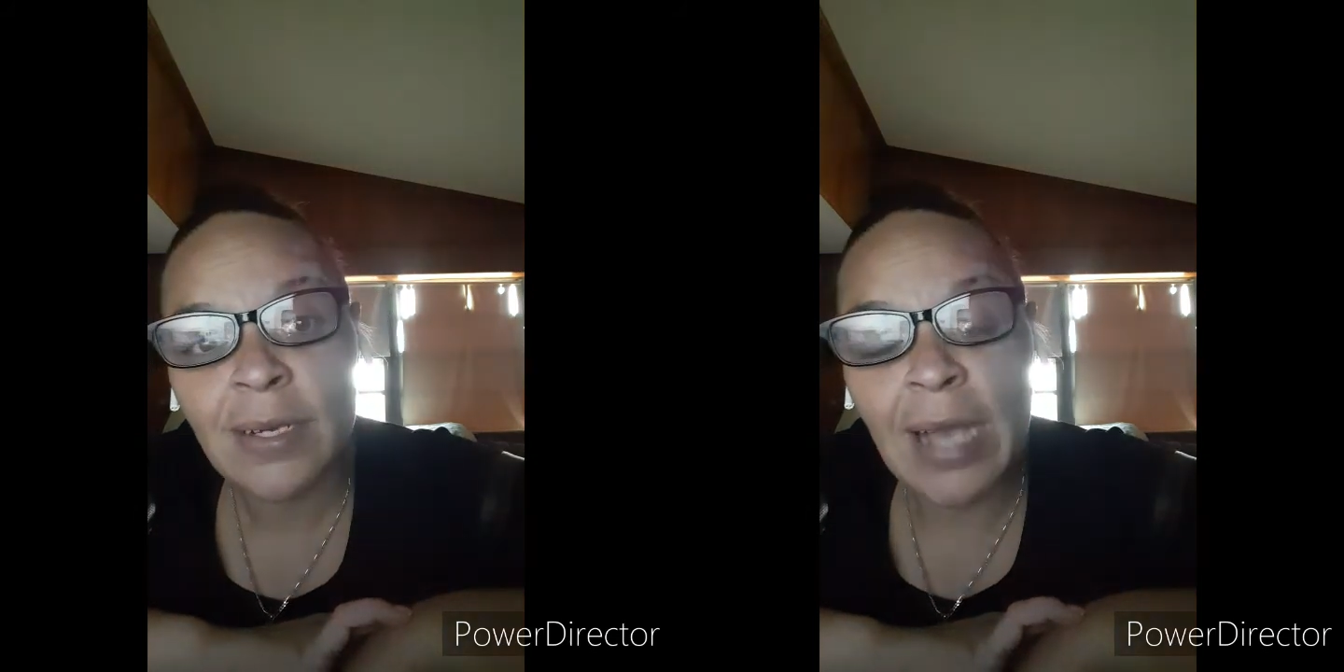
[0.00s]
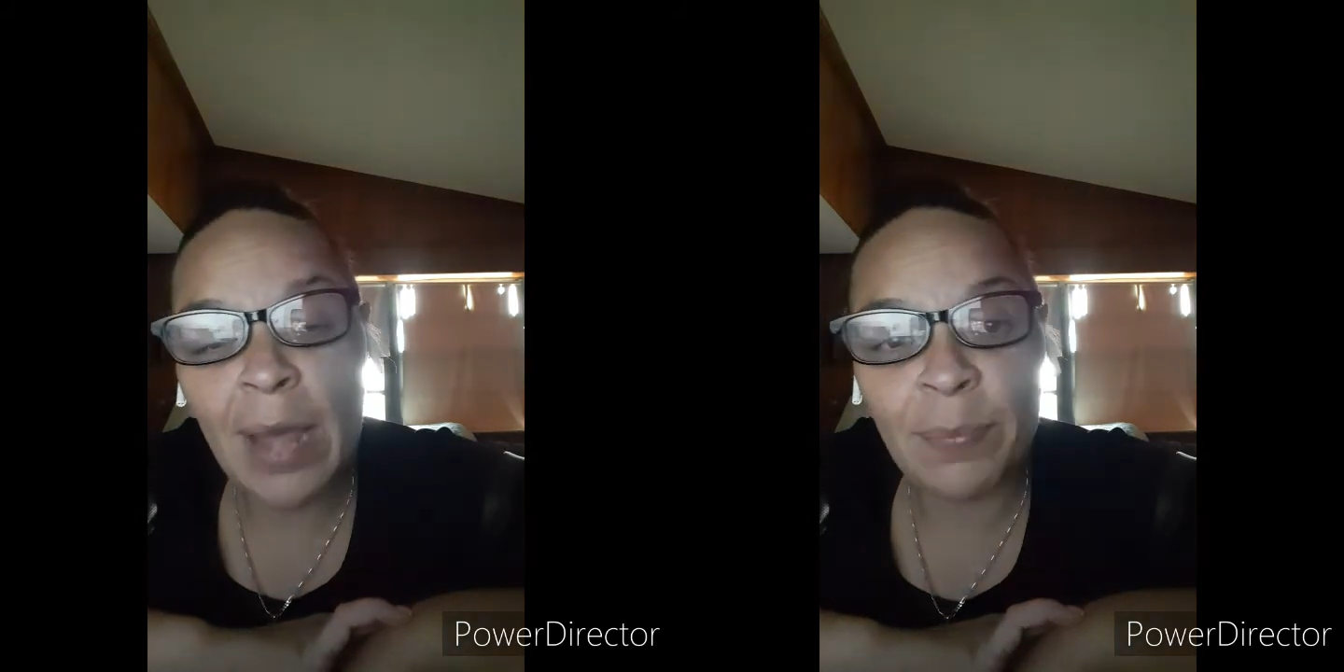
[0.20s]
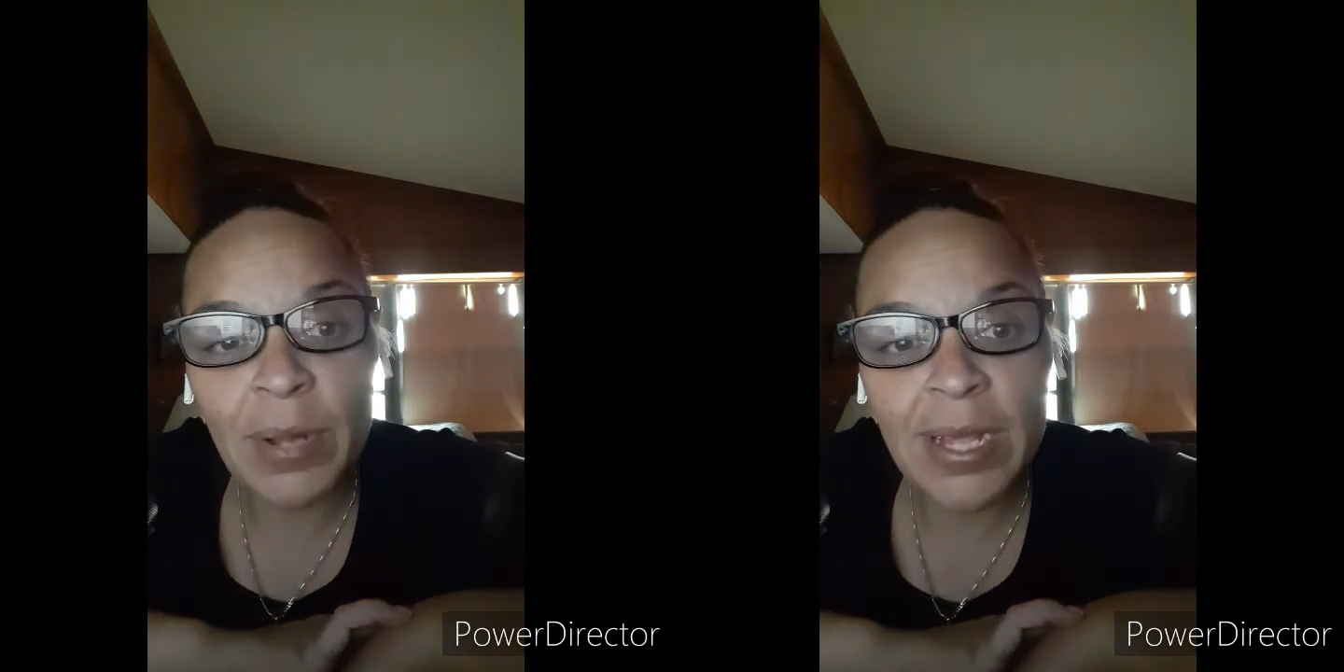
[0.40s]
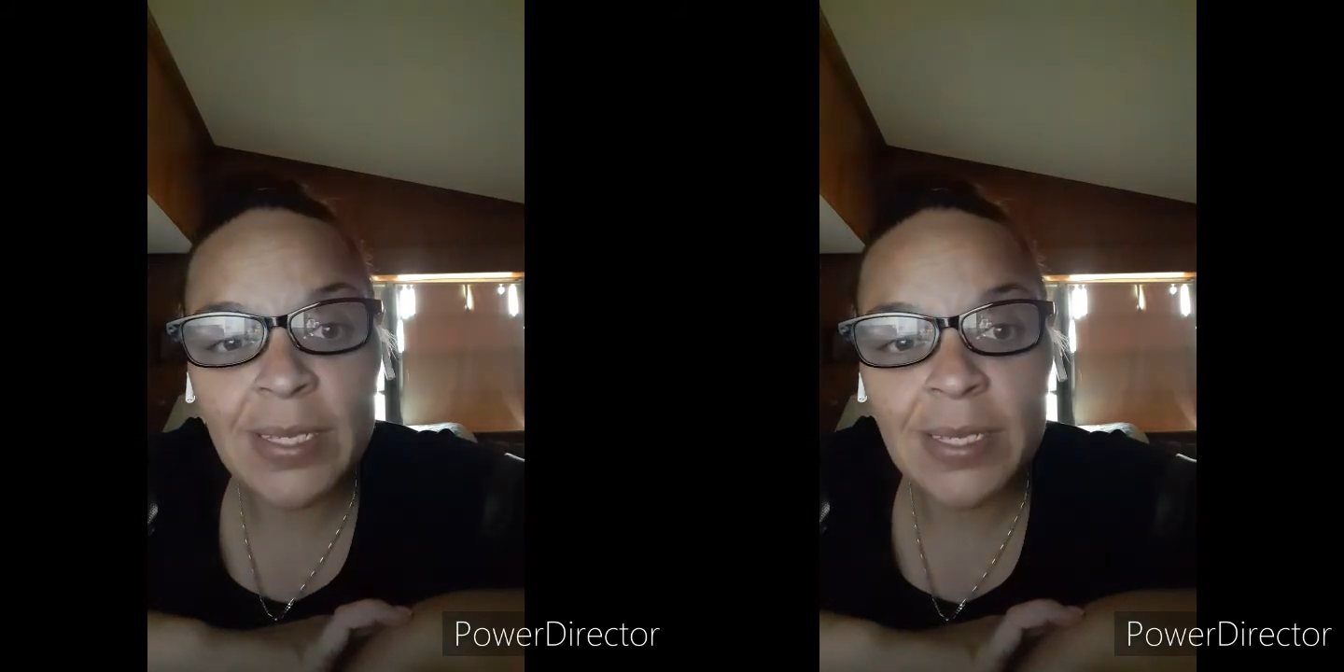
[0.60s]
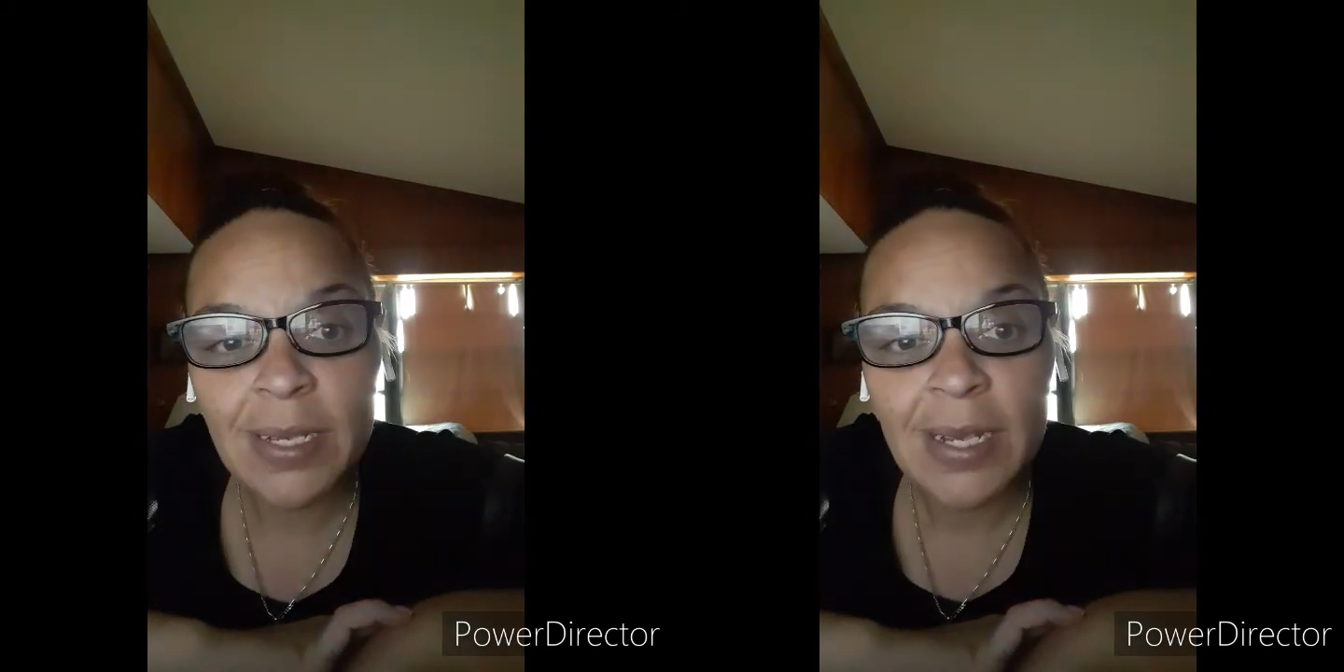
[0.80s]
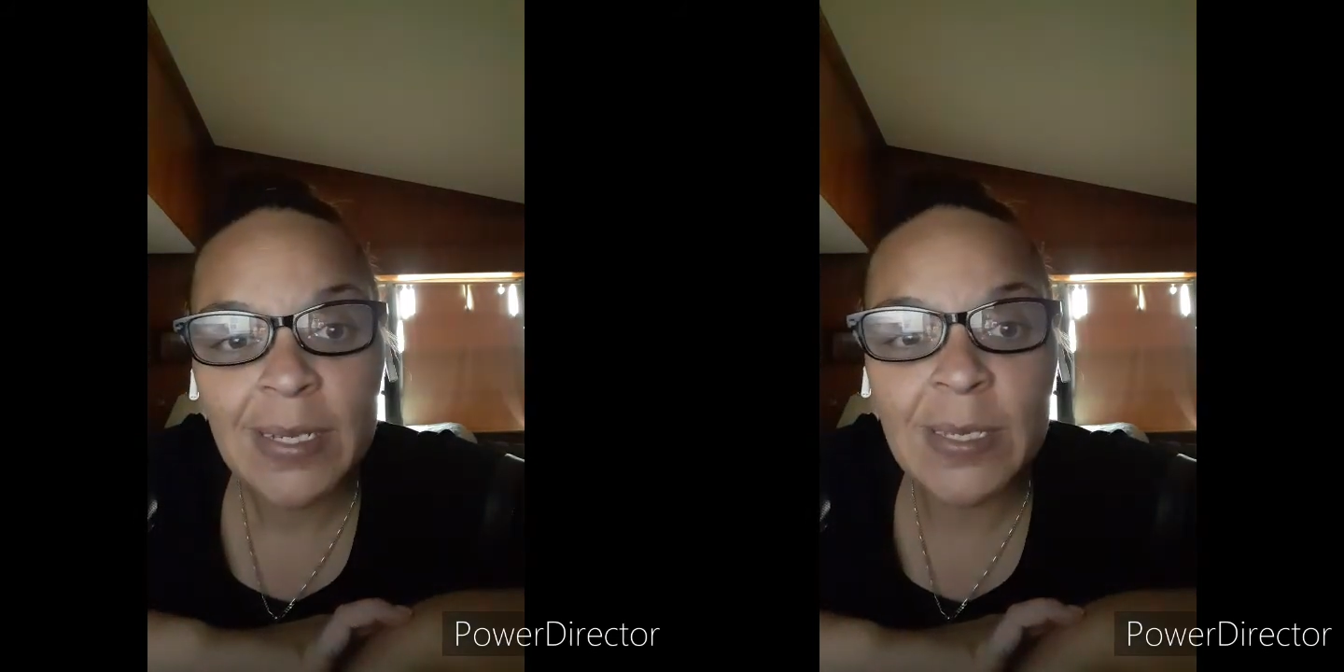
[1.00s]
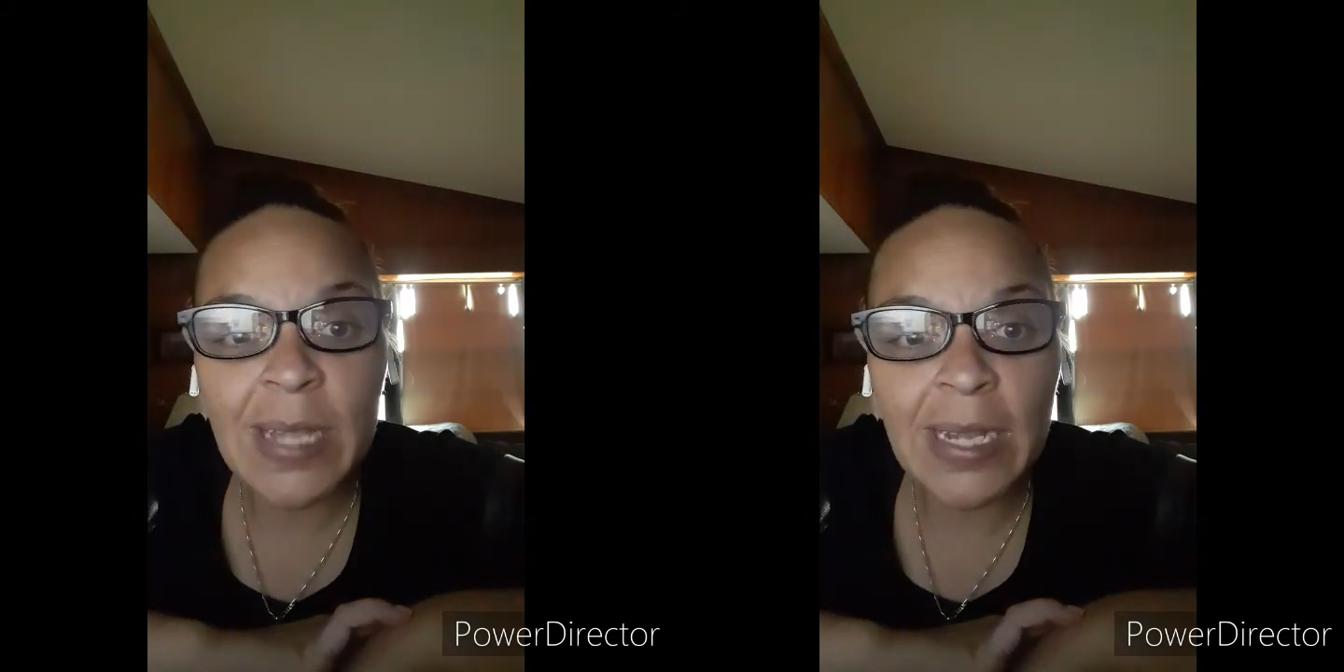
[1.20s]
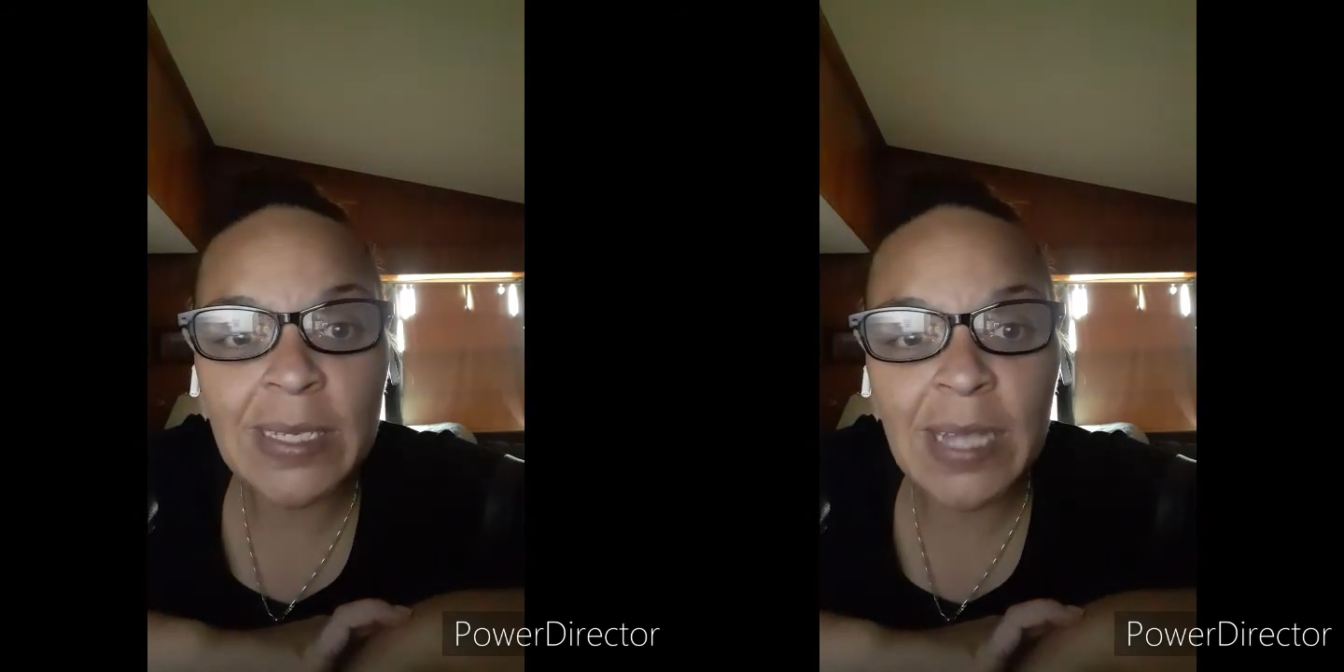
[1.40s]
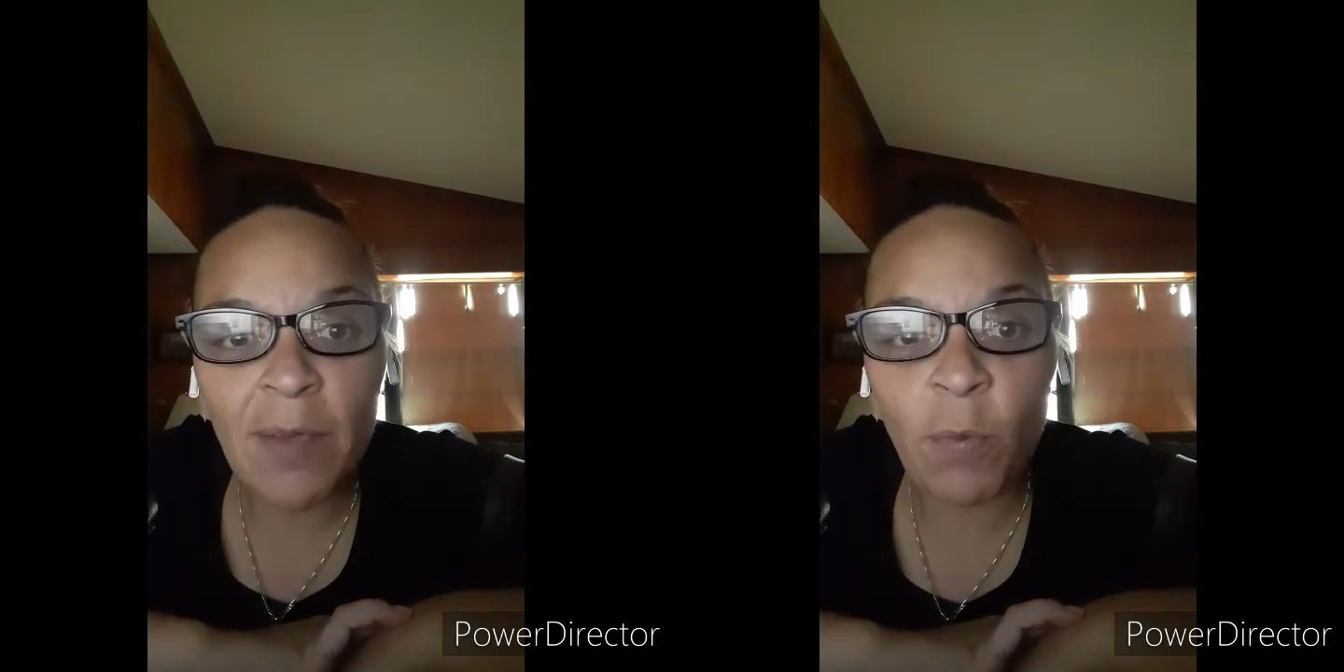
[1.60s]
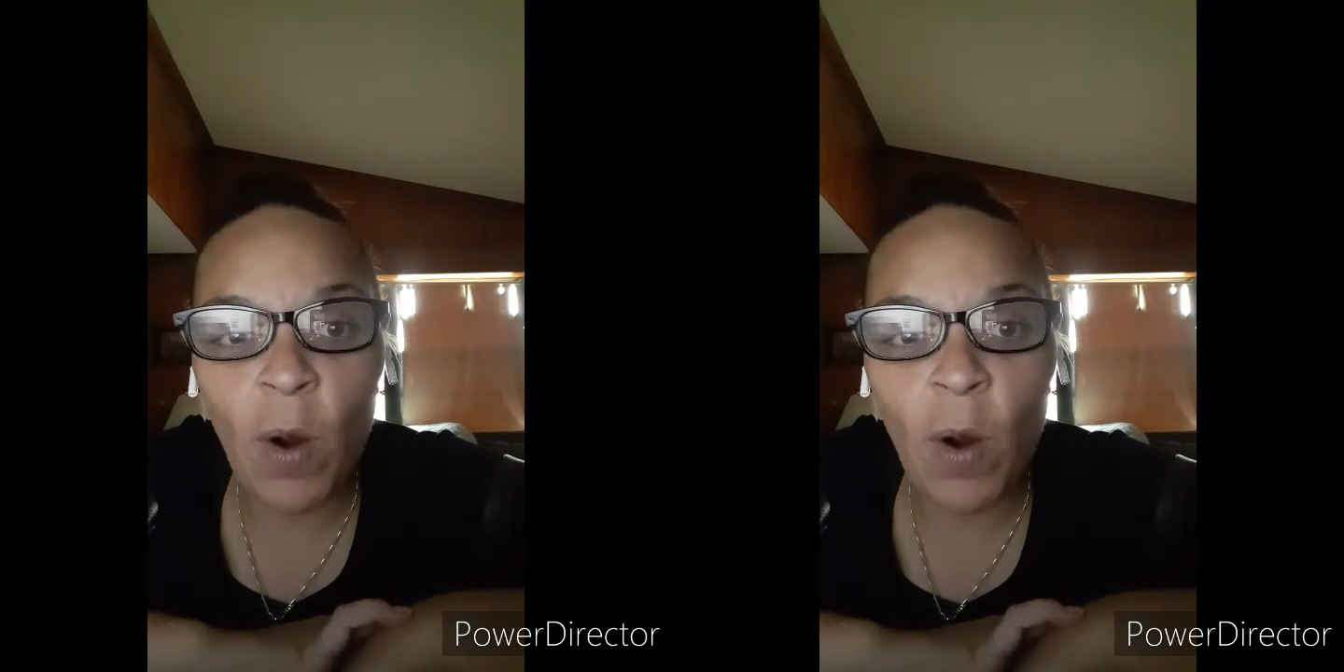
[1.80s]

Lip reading: God bless. Stay safe.